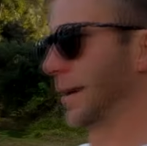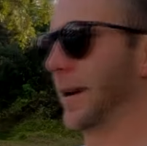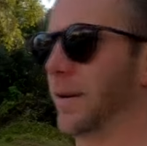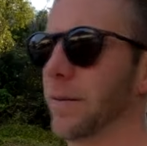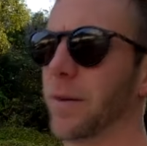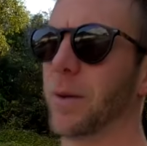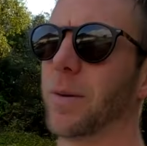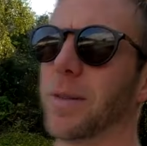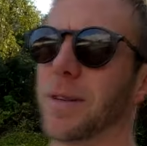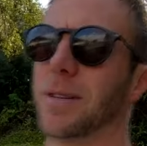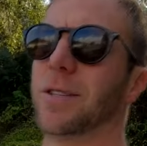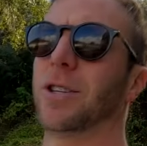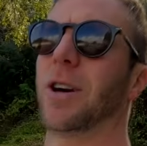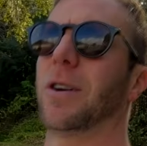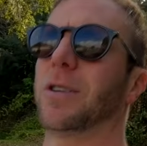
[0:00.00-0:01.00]
I don't even know what the
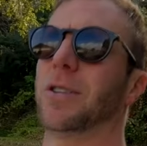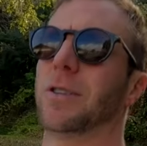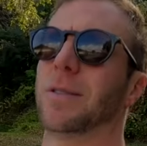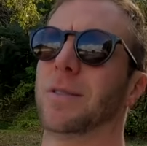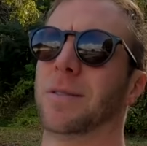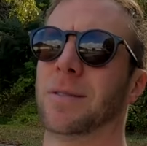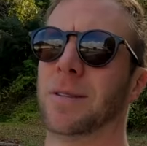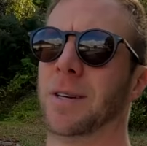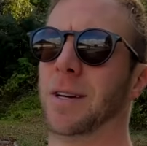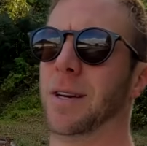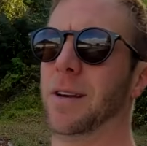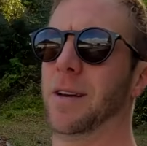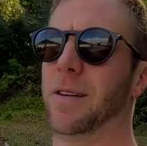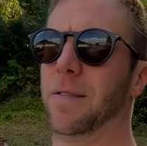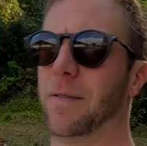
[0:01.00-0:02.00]
Charger
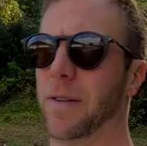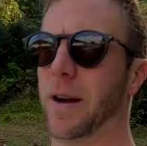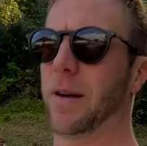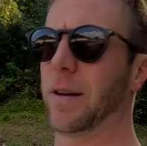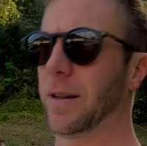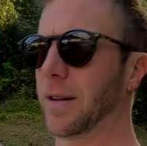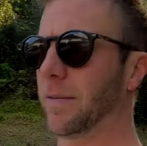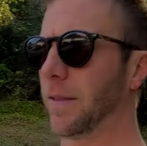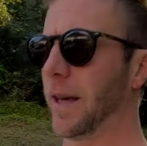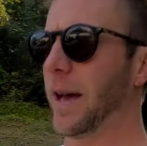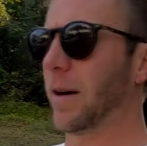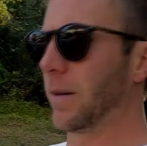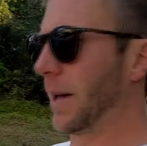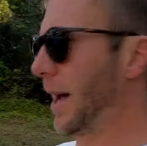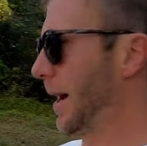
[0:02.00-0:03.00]
variant of the
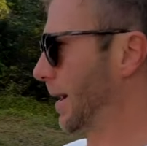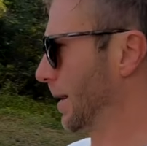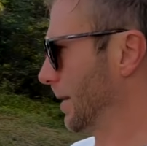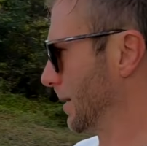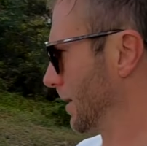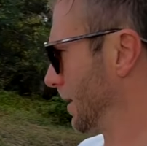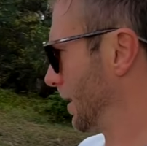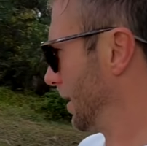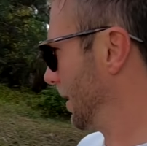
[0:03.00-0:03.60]
Hellcat is,